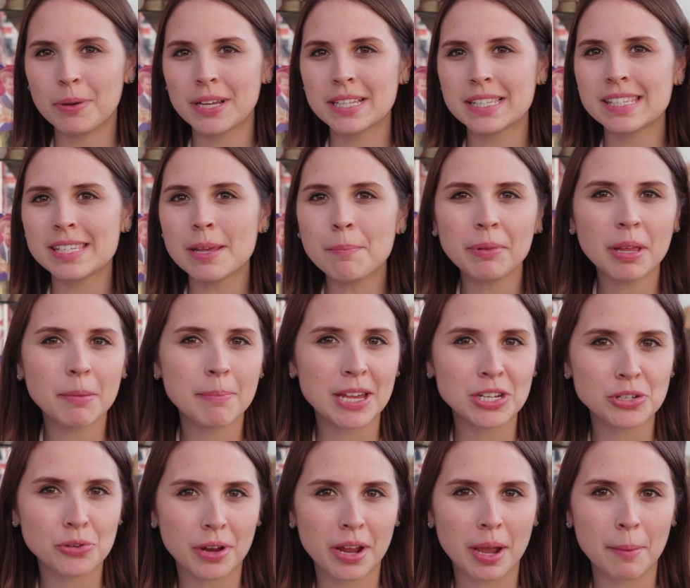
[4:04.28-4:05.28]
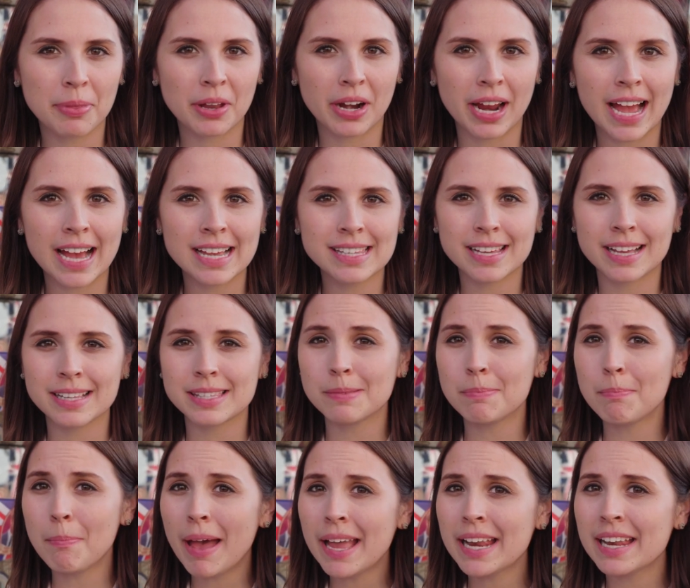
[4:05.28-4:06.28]
but simply measuring up their
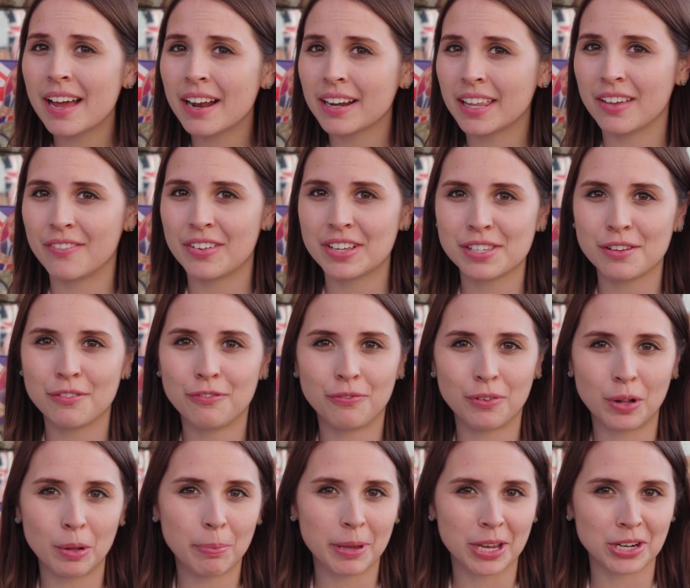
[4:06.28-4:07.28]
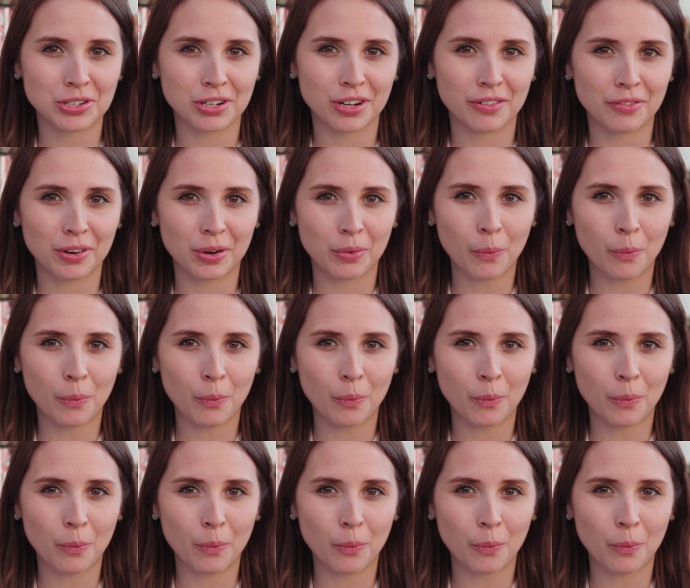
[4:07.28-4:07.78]
assets might not give us a full picture of their